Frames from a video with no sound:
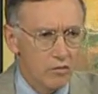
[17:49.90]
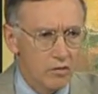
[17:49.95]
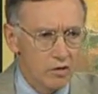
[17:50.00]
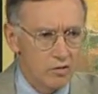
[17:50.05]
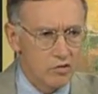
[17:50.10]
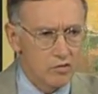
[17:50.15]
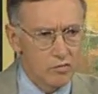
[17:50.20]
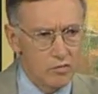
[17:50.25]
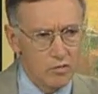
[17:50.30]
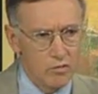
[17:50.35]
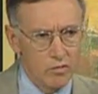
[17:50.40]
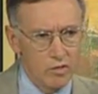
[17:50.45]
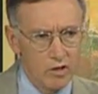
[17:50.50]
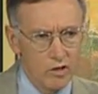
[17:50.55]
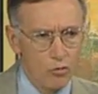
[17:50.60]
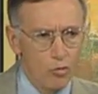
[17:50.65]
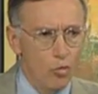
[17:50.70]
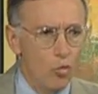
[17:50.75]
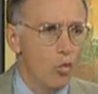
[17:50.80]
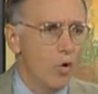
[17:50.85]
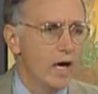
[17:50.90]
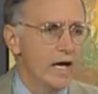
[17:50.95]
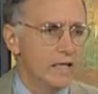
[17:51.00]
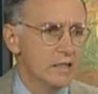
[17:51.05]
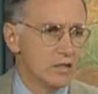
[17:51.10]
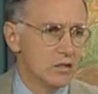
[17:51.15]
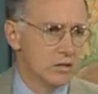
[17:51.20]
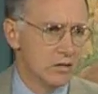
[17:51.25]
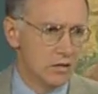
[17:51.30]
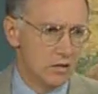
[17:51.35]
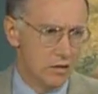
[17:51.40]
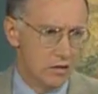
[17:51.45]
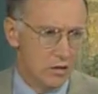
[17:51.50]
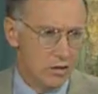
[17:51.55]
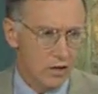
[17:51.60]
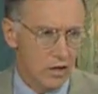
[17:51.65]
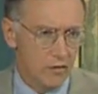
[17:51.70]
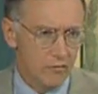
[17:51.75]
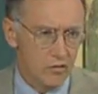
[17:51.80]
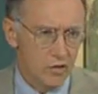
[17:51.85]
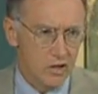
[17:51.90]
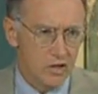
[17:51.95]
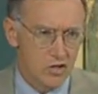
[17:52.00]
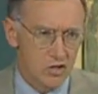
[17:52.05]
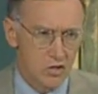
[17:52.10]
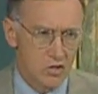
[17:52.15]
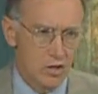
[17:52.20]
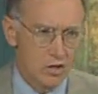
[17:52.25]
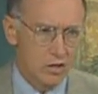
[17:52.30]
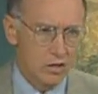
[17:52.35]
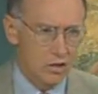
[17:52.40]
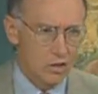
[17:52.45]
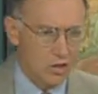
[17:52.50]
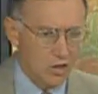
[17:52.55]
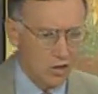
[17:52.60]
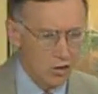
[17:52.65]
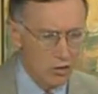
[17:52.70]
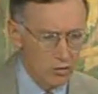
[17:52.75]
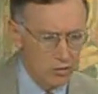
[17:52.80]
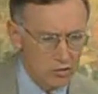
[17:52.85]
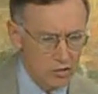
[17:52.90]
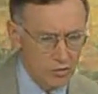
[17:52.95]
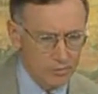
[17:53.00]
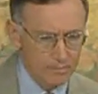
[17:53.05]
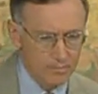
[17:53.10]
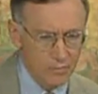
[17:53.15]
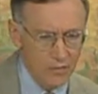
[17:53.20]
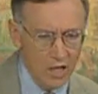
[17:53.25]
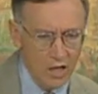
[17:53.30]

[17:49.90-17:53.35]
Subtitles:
the weight of this guilt.